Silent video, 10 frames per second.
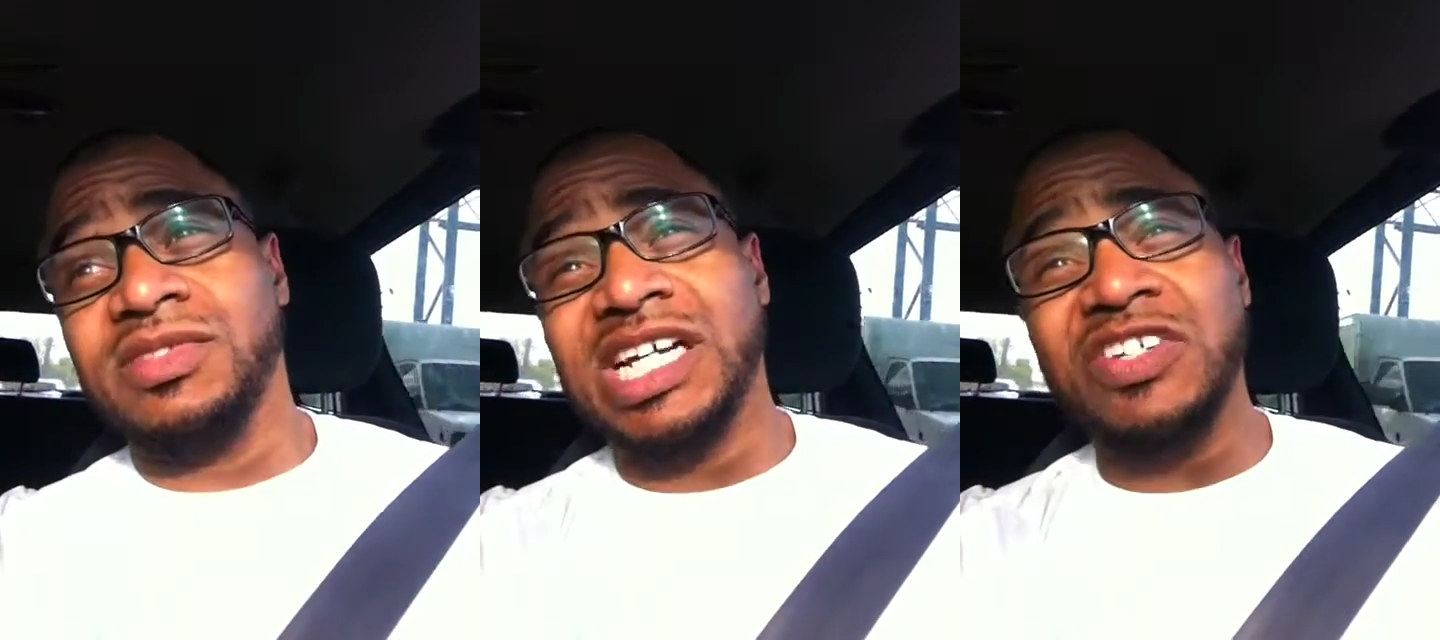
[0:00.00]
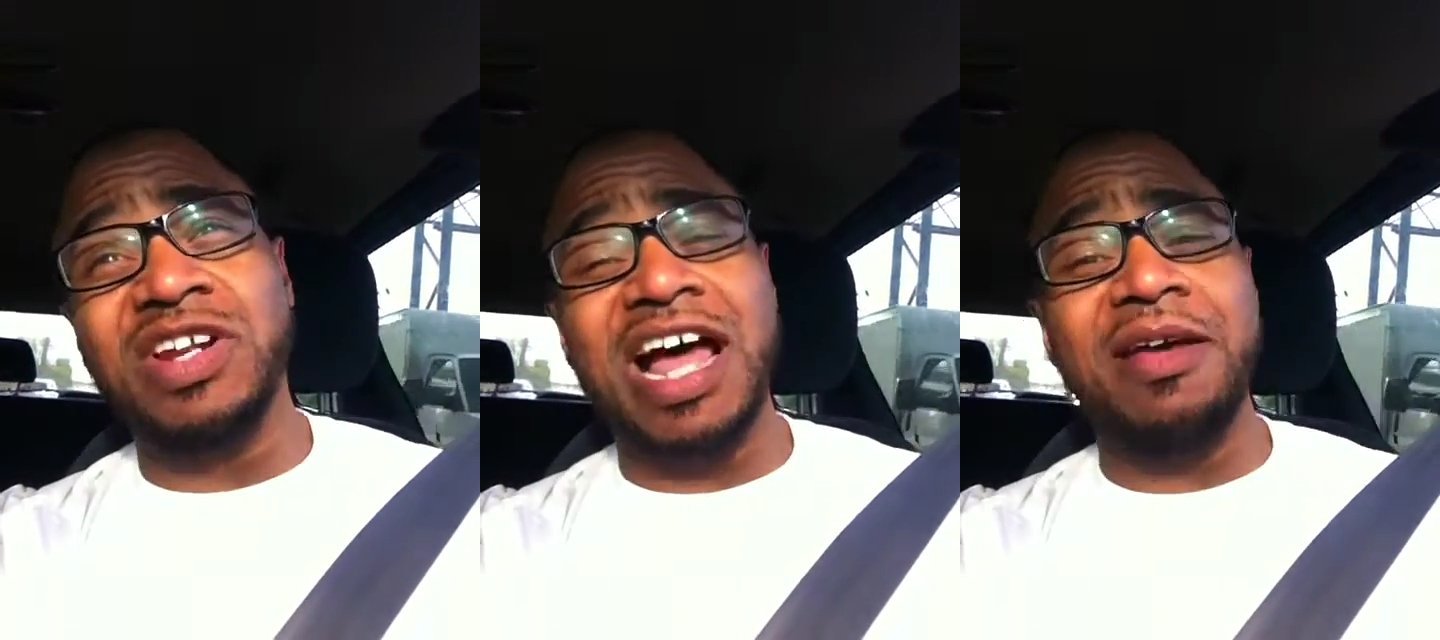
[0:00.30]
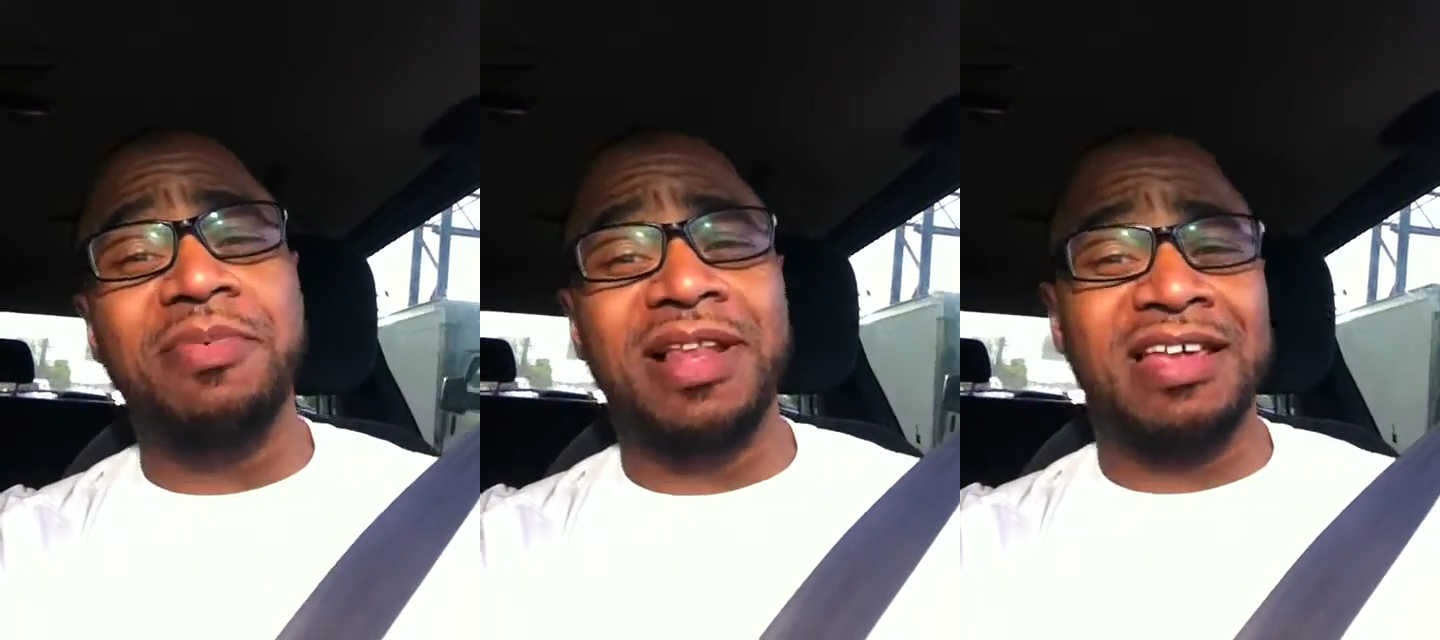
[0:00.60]
That's what
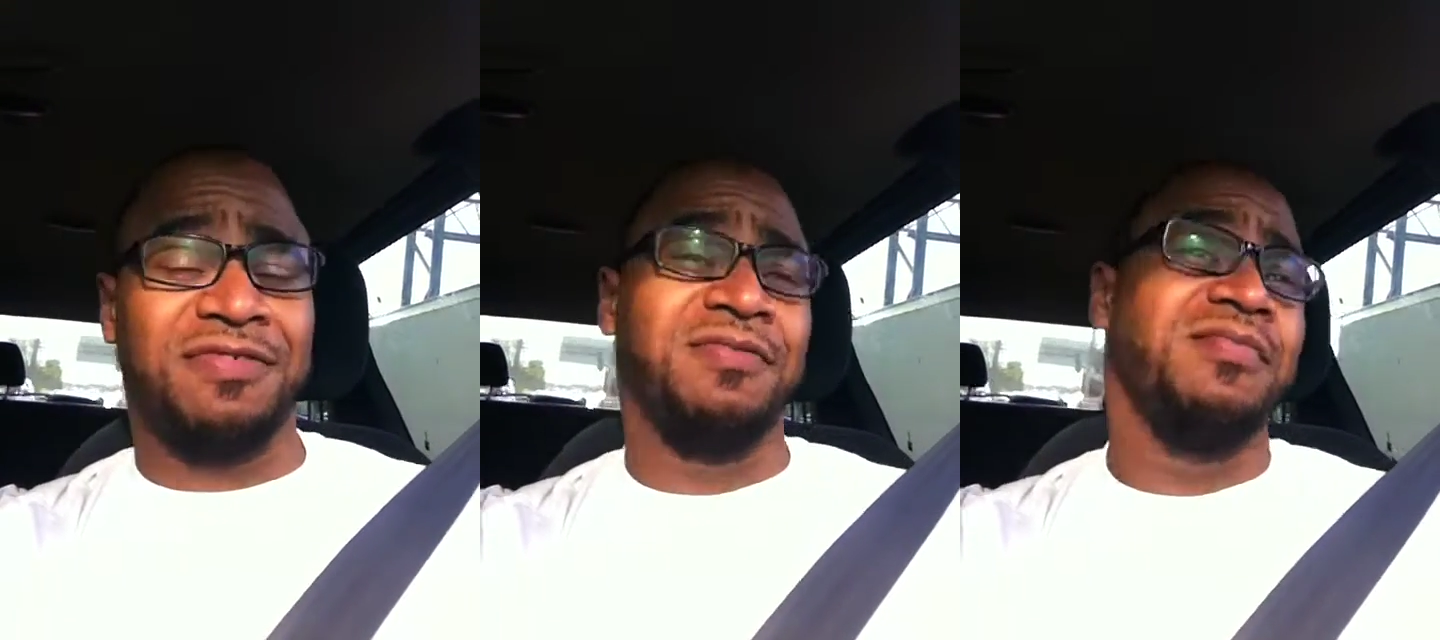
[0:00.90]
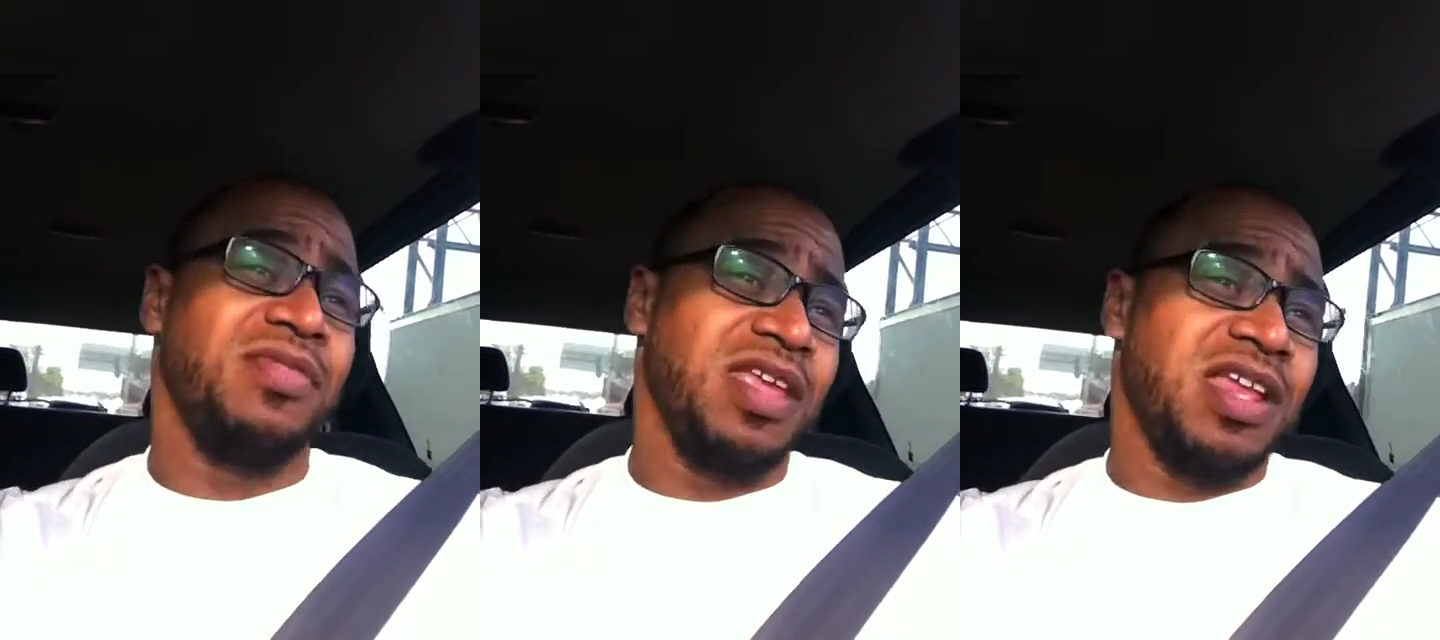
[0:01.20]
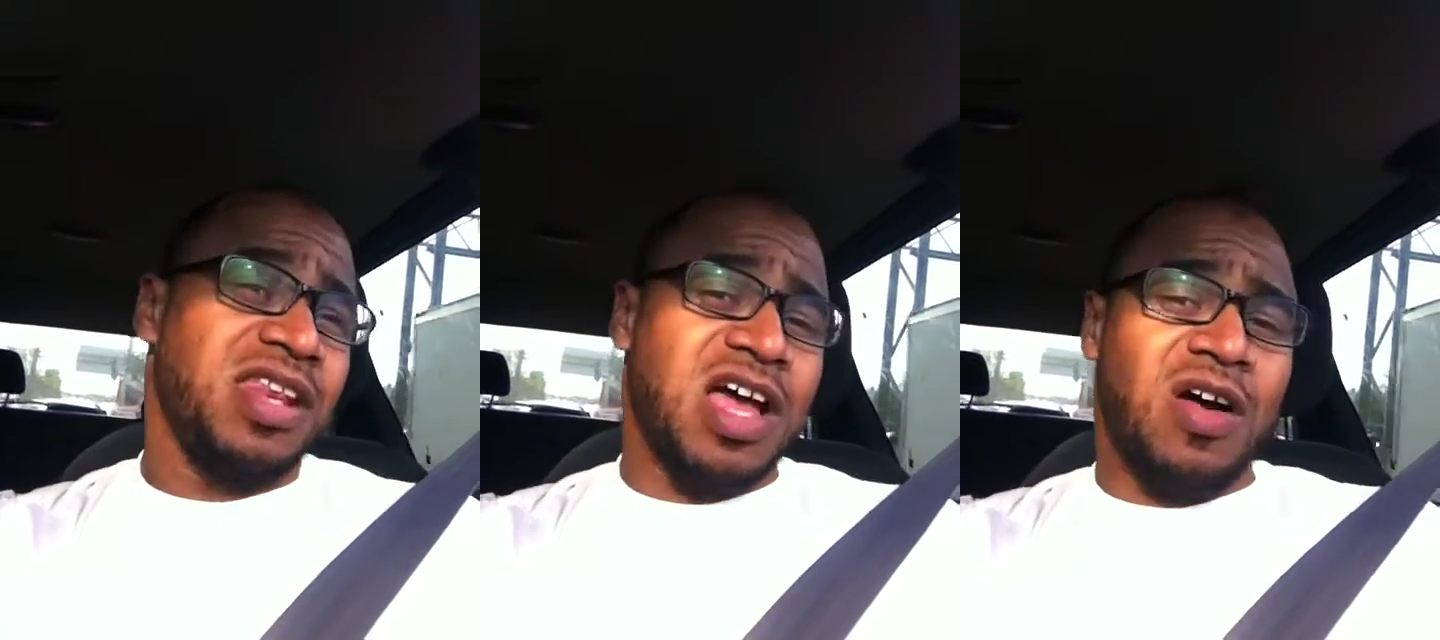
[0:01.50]
I believe.
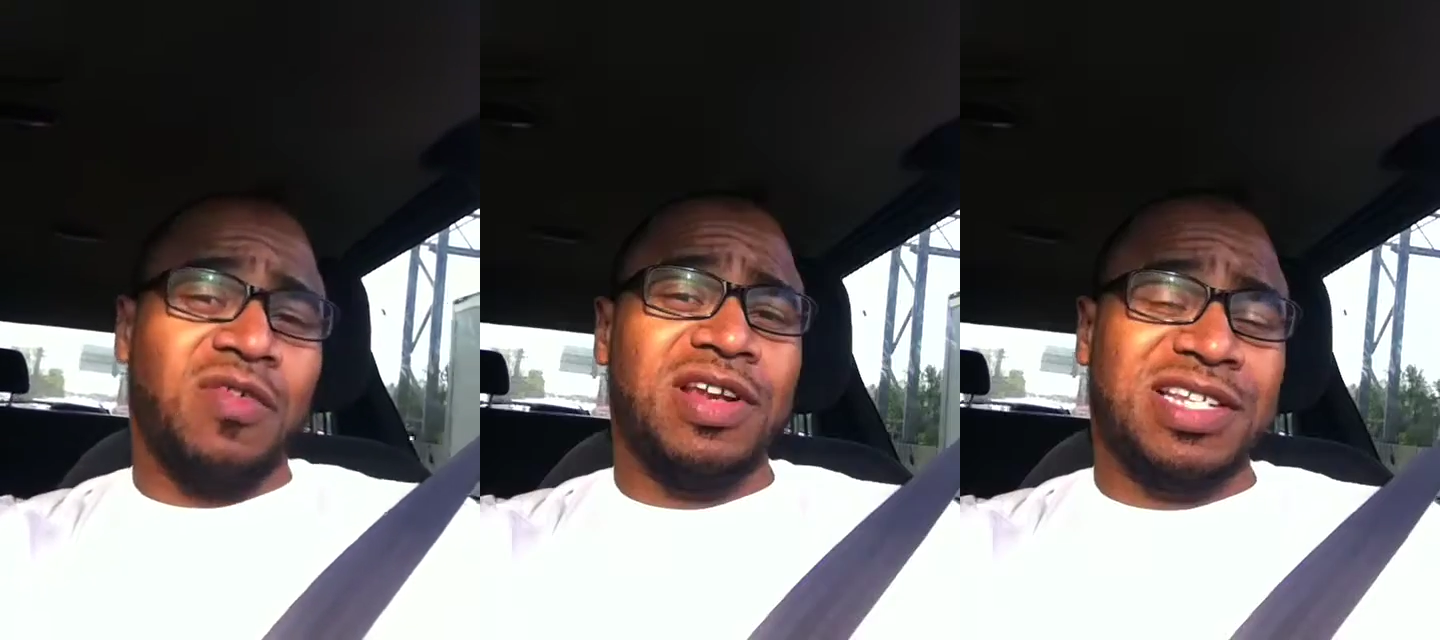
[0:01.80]
Now,